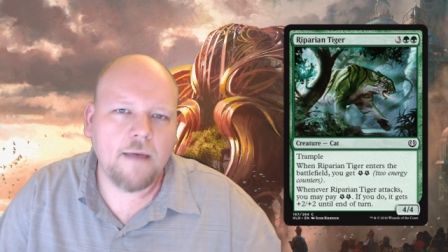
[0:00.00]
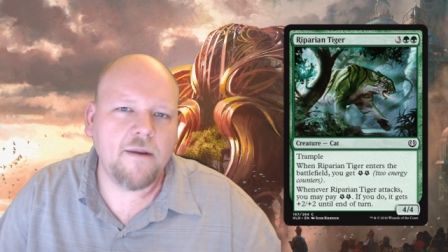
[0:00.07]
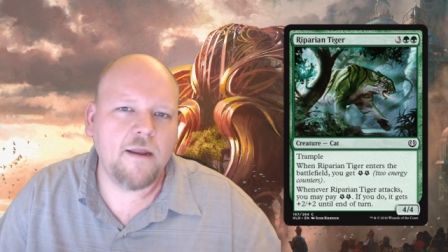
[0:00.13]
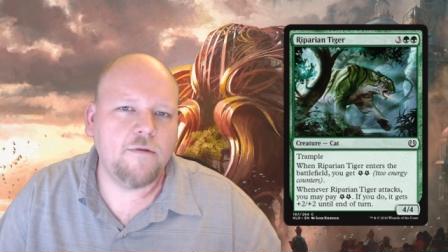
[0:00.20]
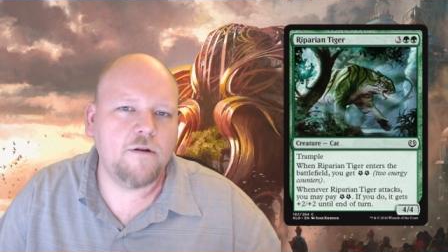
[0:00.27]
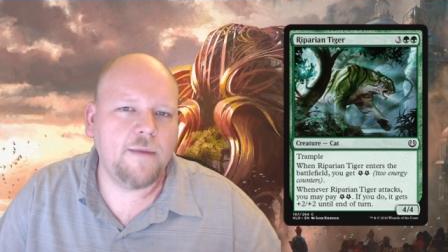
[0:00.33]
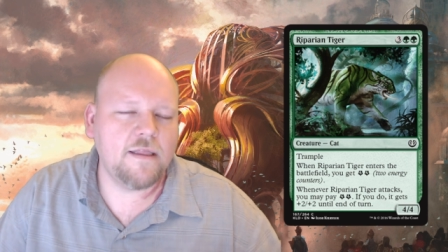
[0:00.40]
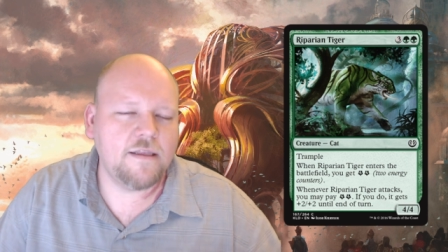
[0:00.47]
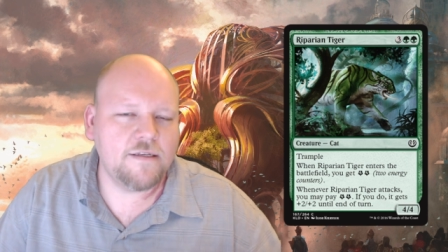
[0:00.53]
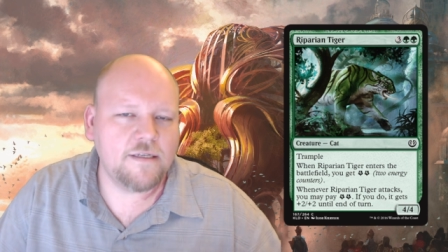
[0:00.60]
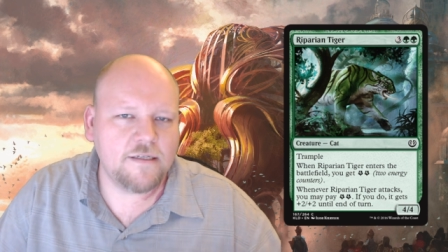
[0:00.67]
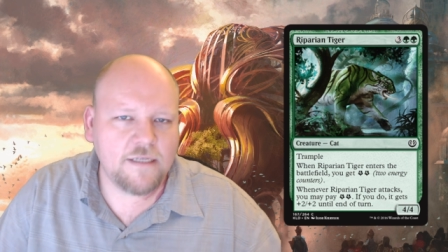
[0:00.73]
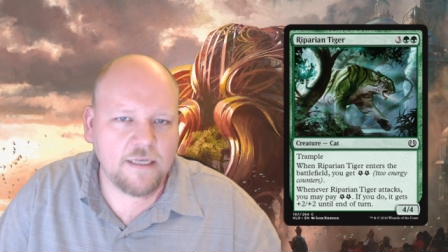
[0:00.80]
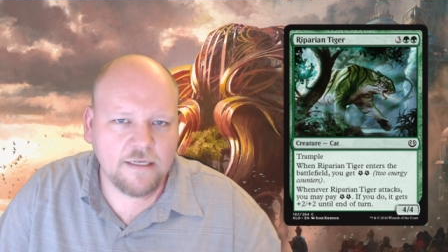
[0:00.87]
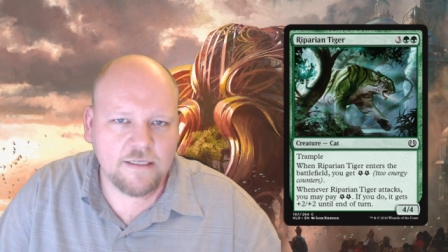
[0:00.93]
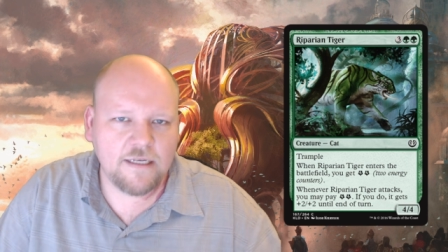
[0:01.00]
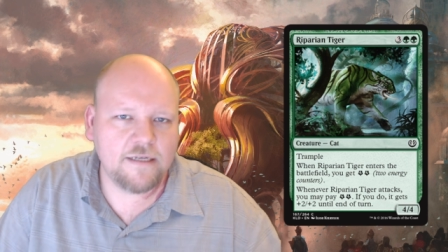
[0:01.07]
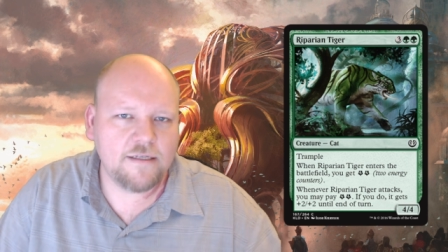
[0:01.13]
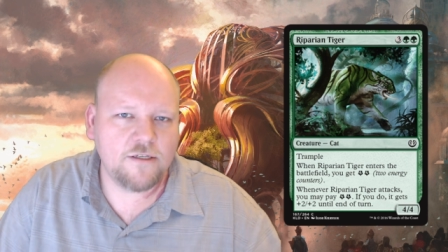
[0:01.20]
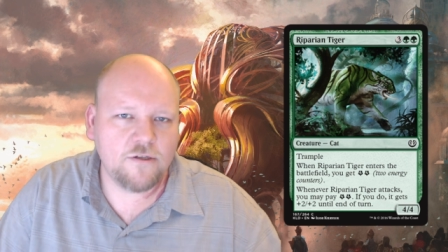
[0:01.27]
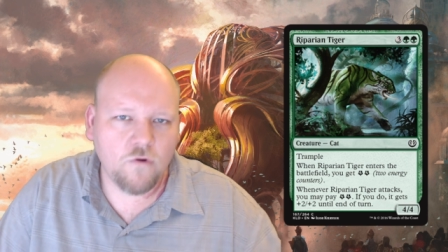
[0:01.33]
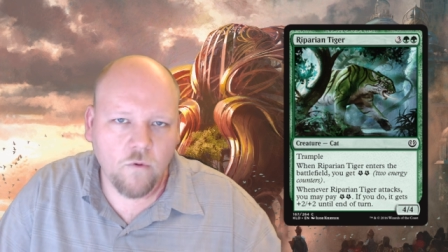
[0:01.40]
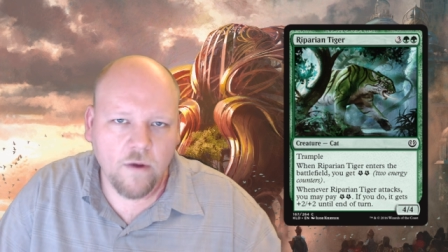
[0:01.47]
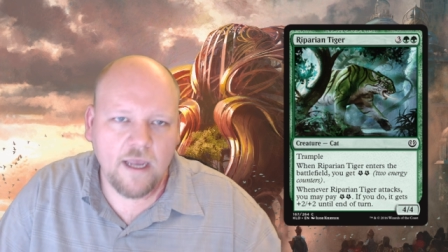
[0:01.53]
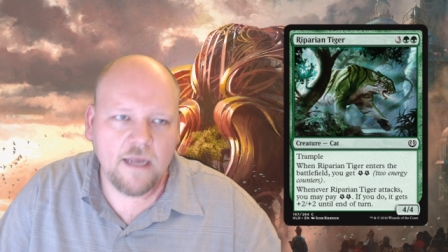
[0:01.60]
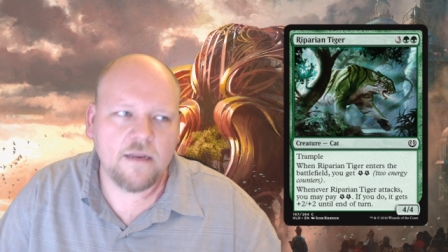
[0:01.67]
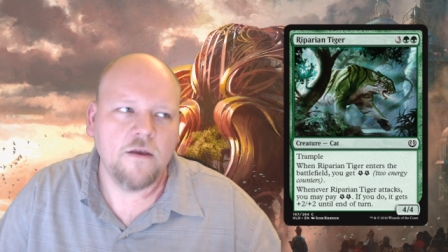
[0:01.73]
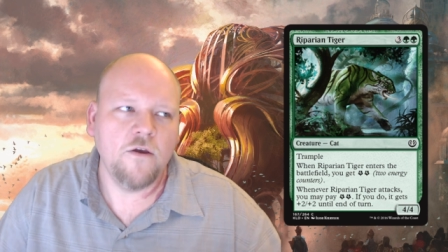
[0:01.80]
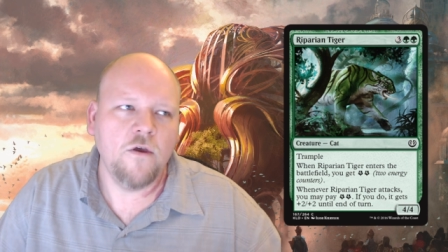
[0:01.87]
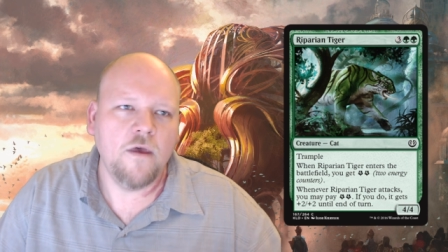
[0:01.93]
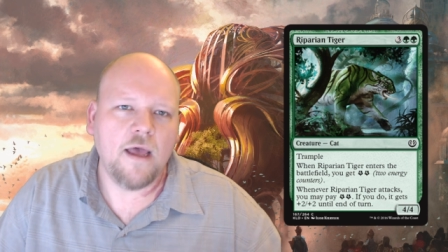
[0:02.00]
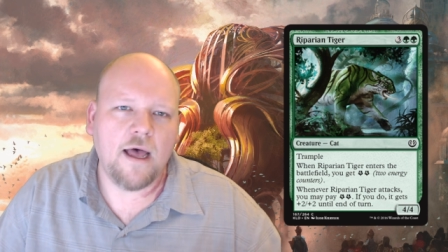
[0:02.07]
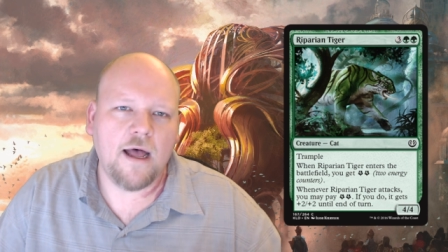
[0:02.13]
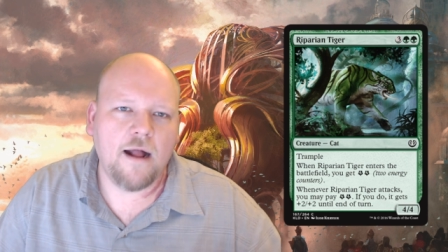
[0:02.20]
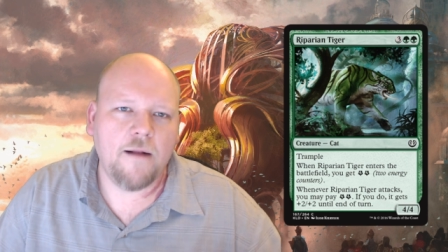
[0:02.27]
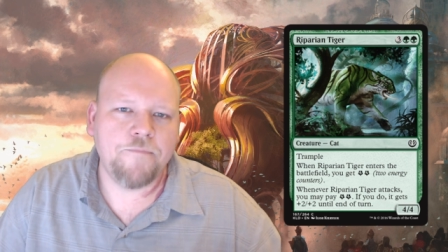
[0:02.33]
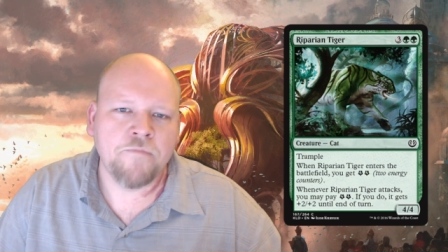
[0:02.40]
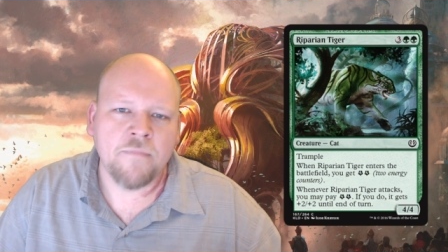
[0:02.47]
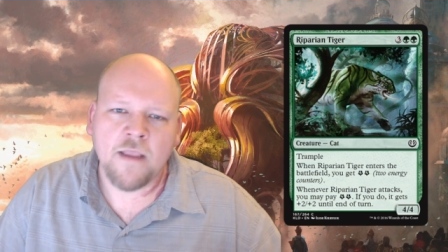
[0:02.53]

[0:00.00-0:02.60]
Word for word: Being able to make this a six six is great. Um,